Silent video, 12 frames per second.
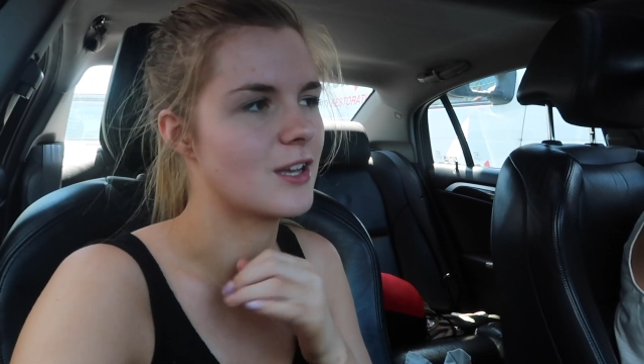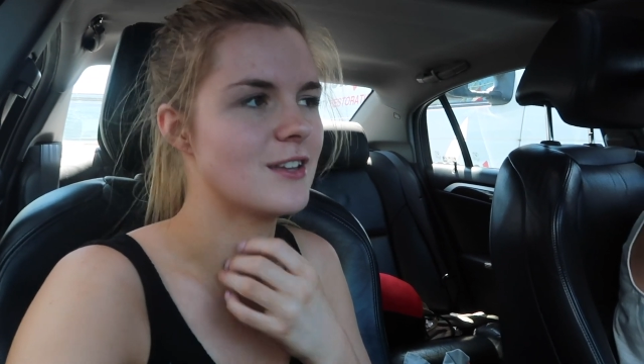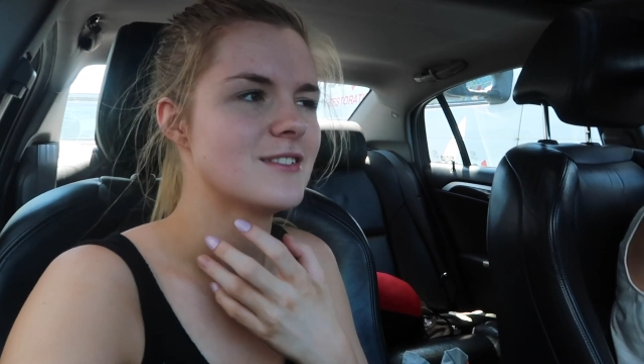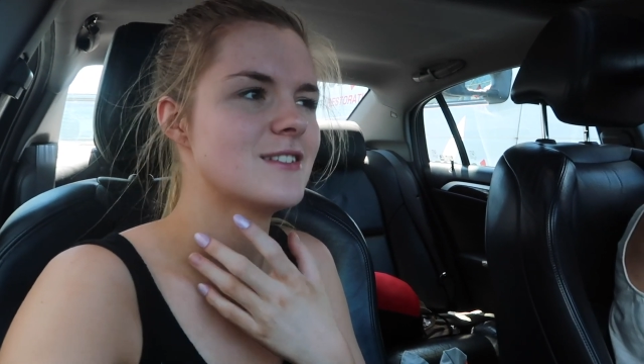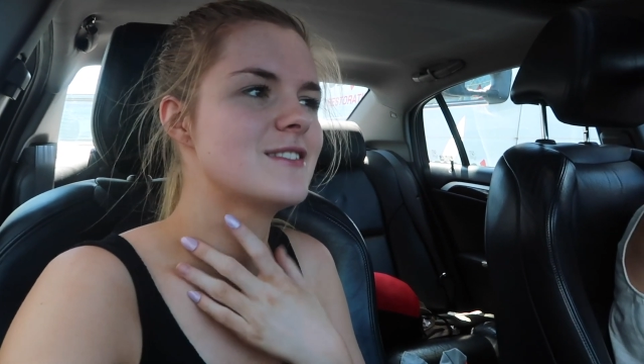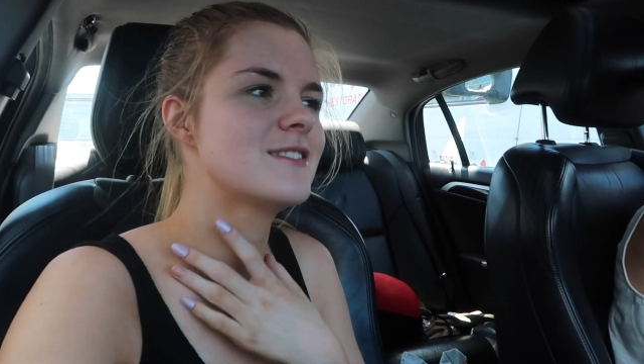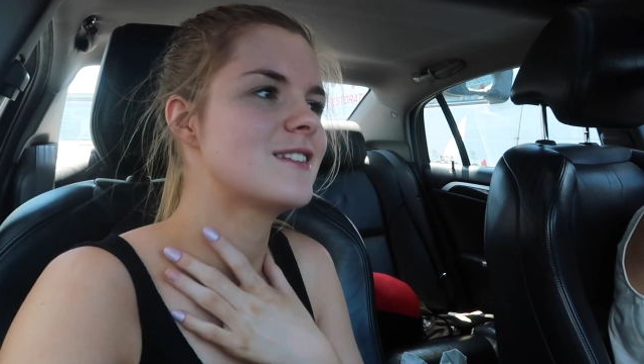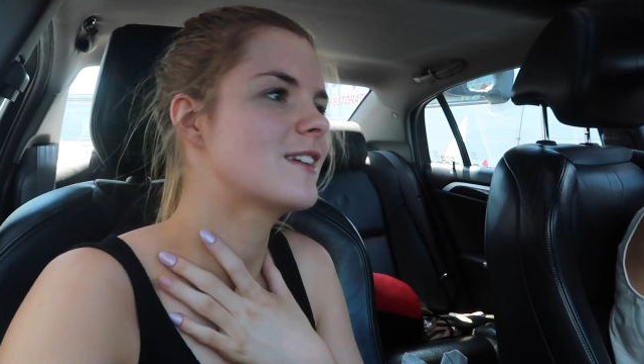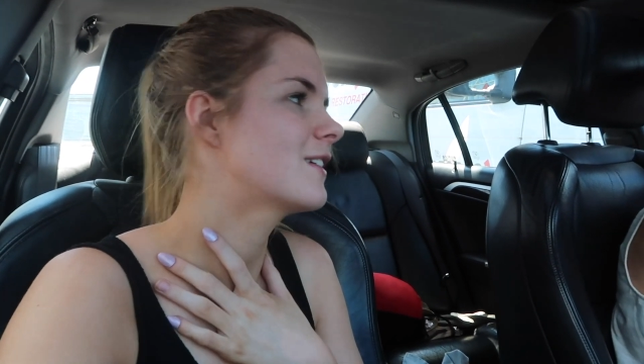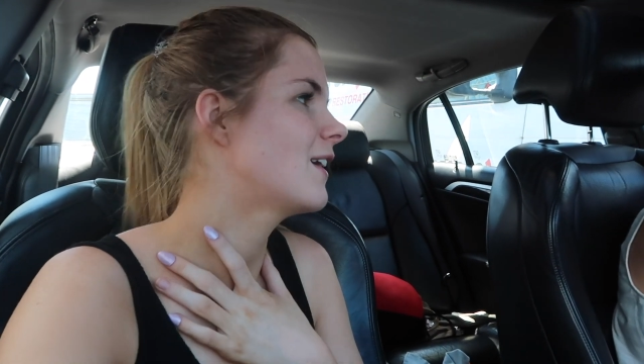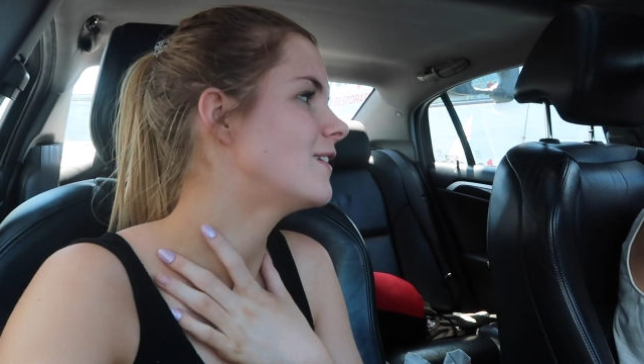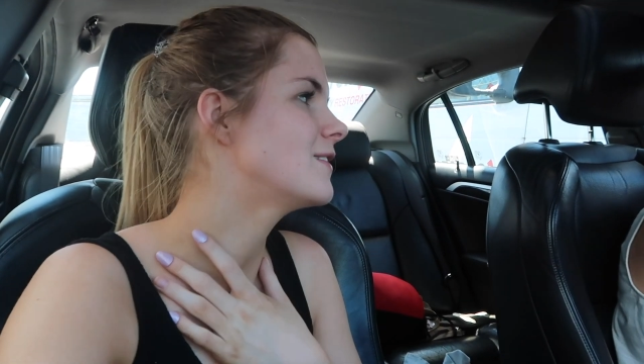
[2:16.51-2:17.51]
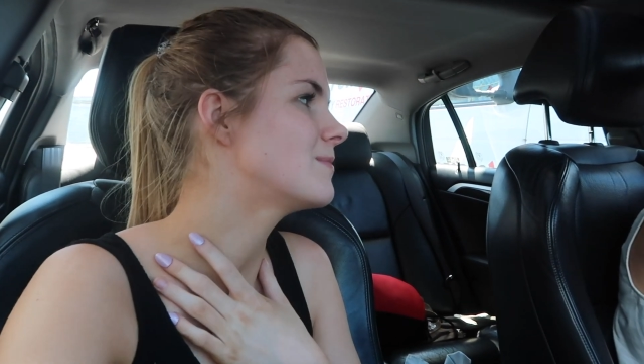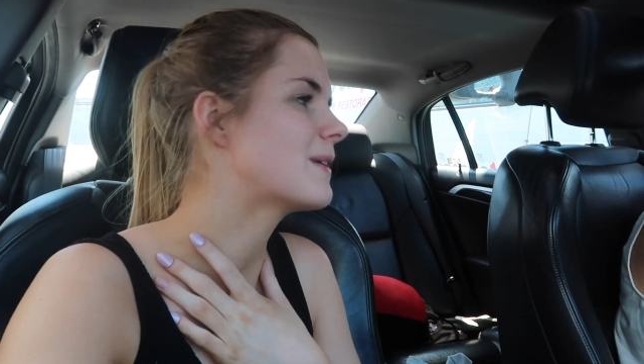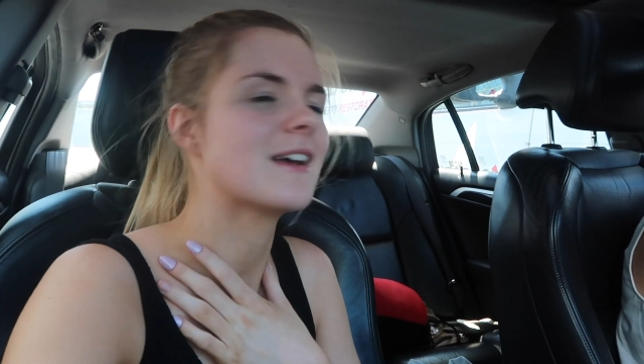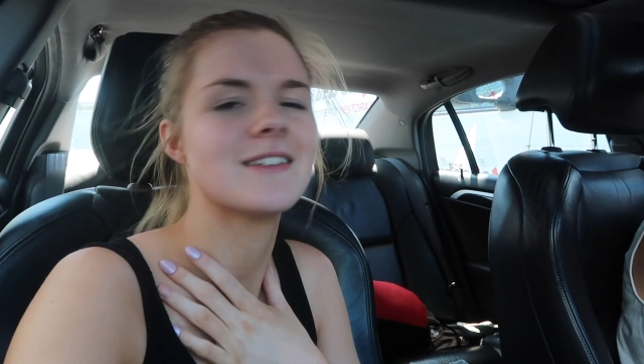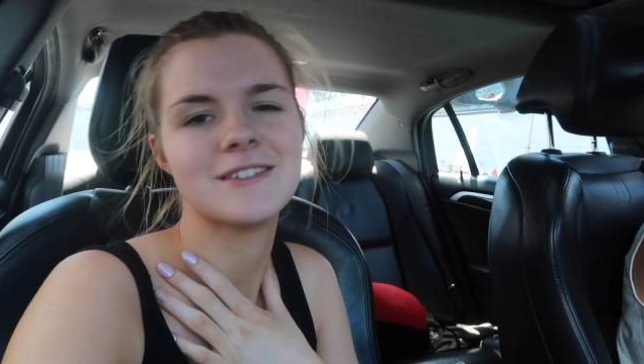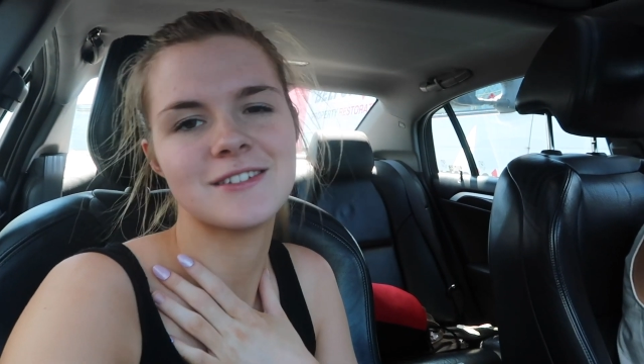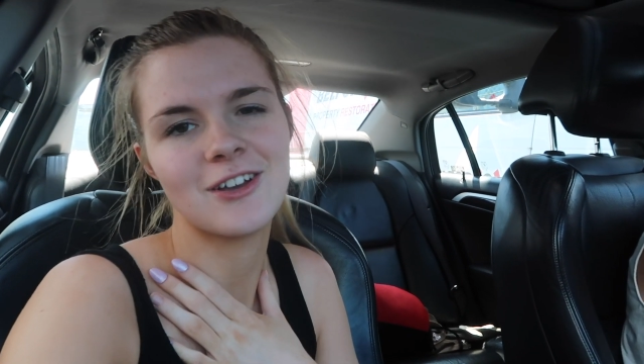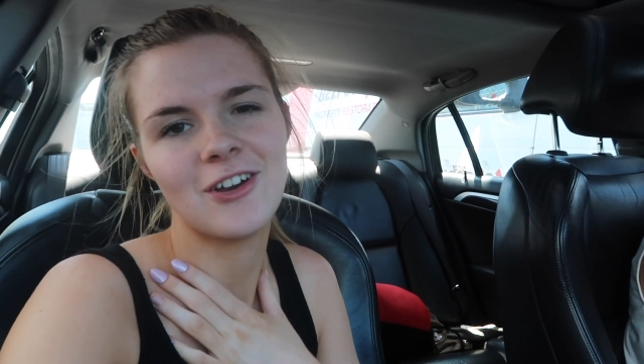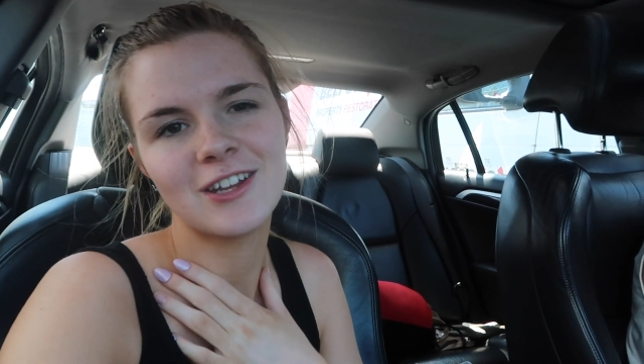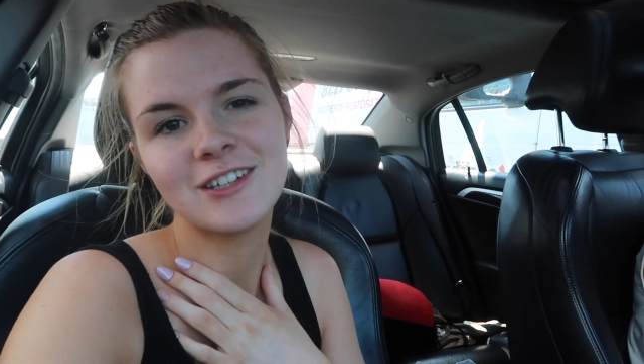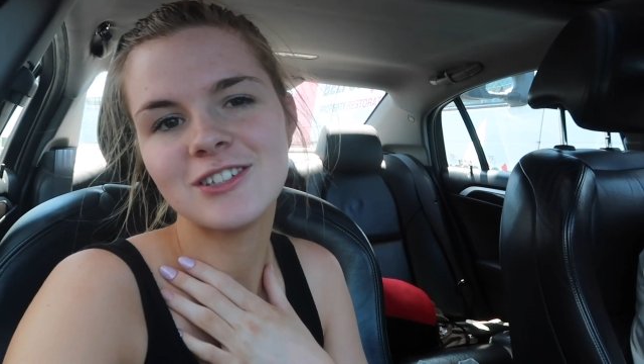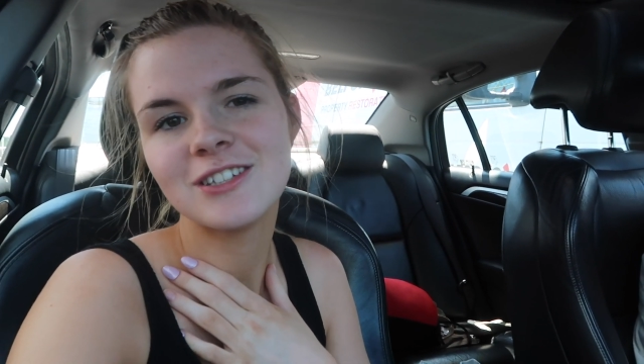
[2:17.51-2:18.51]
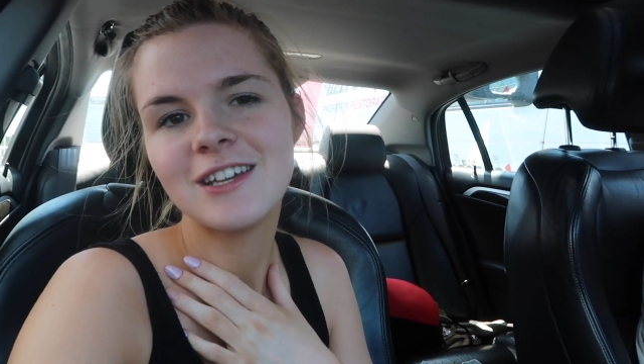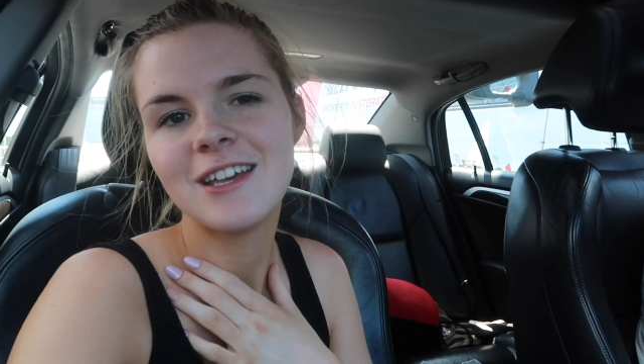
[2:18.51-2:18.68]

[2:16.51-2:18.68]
cousin's, I guess, my cousin's cottage.